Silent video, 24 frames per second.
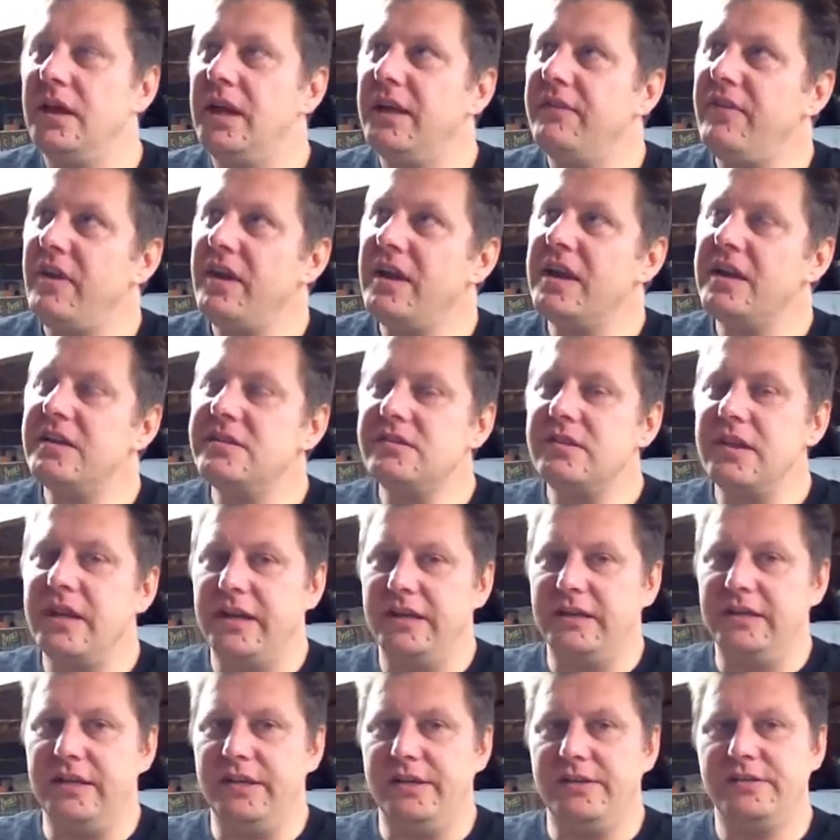if I
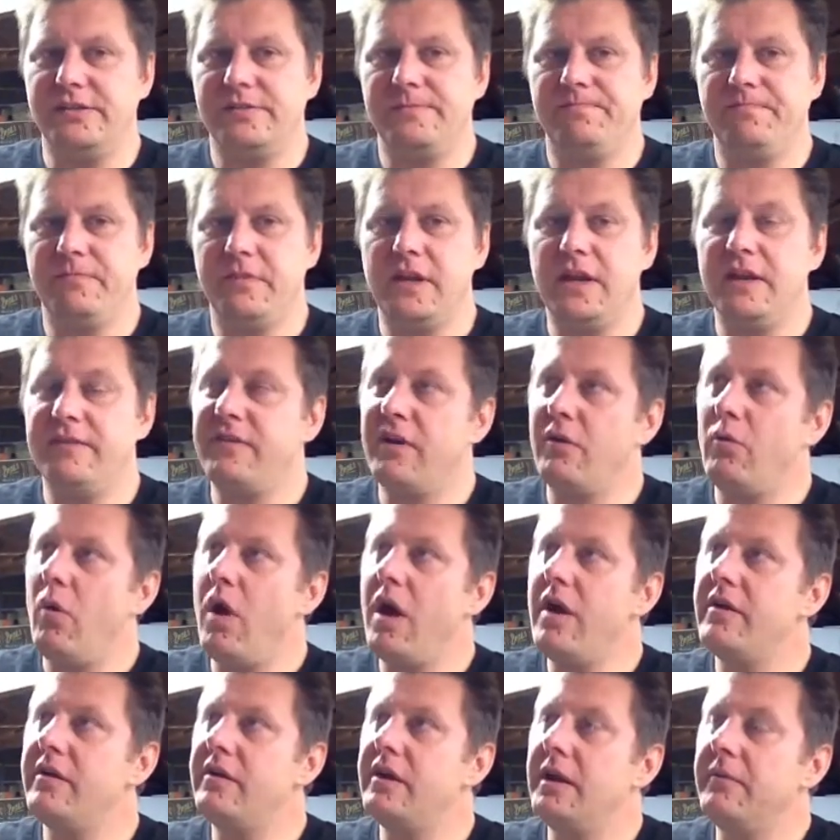insulated this, and if I
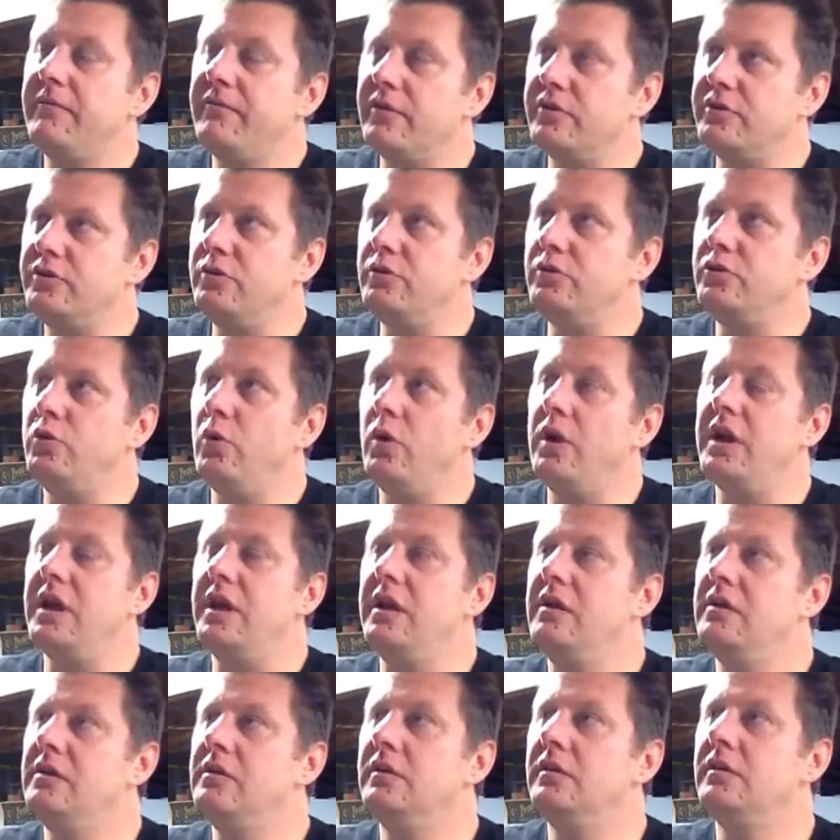wired it up for
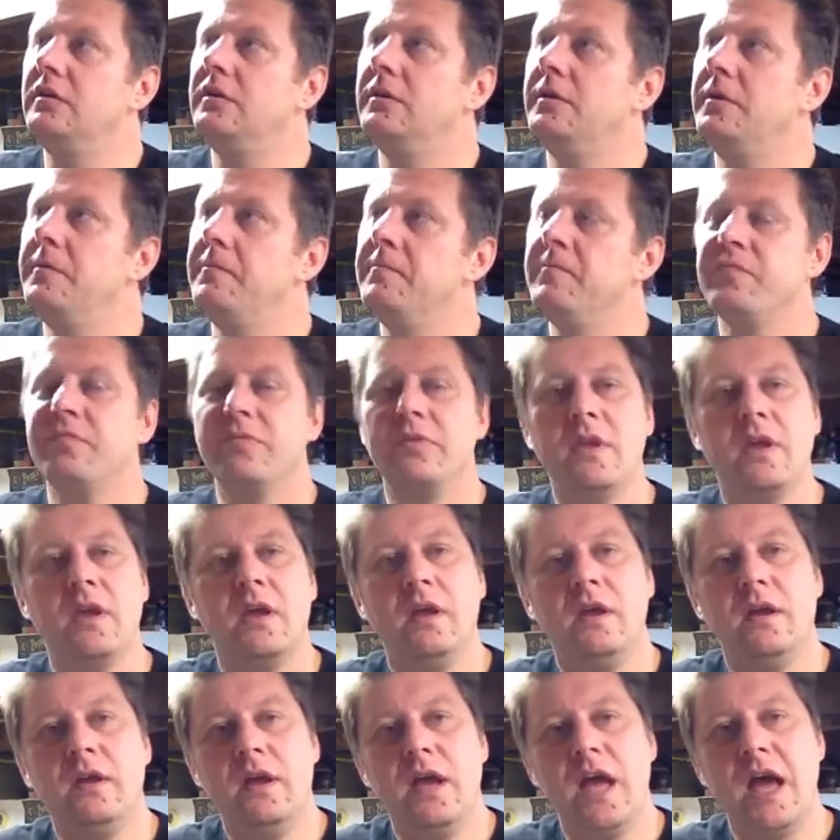220, I
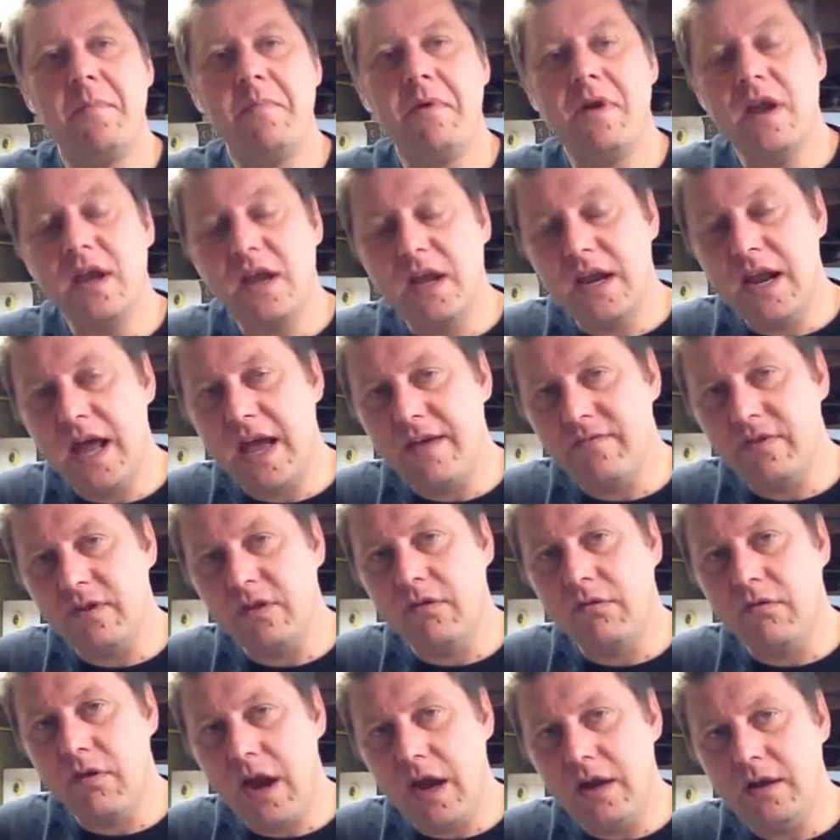bet I could have a
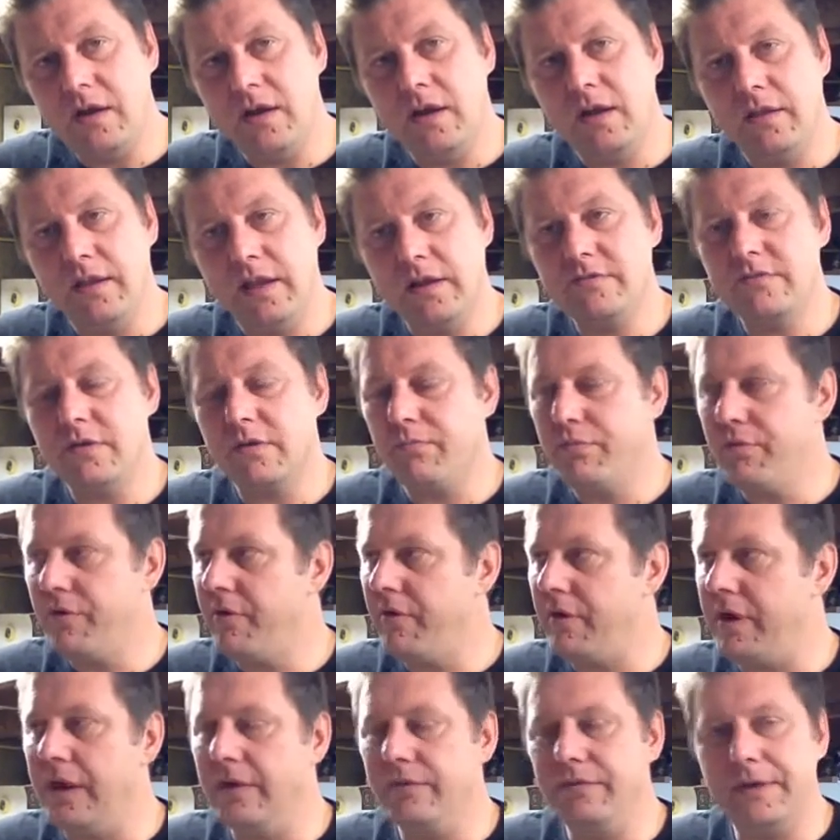great electric
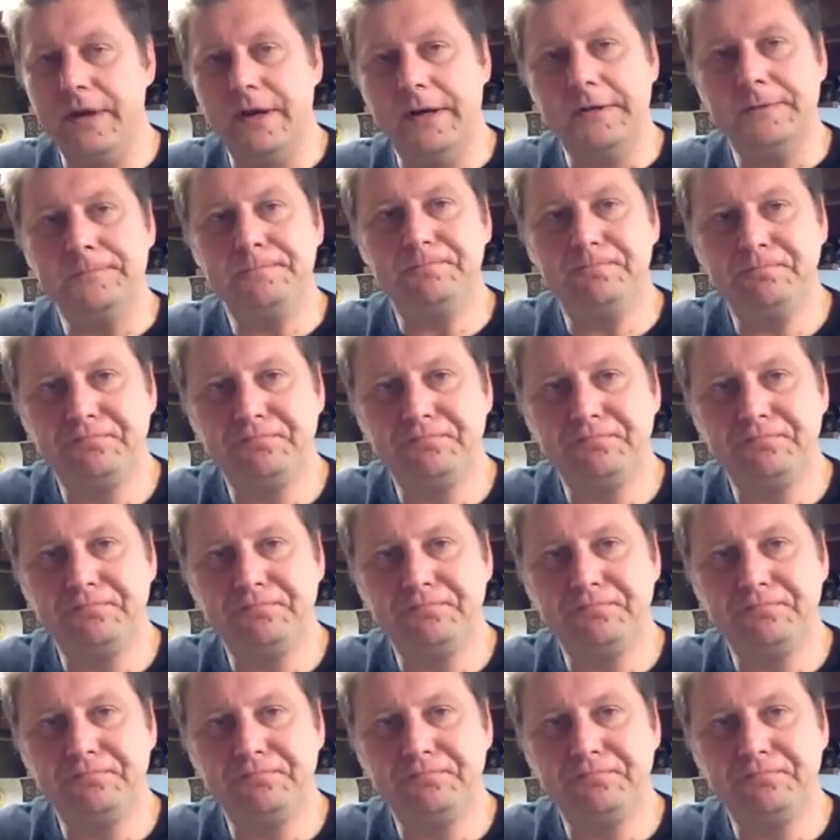brewery out there.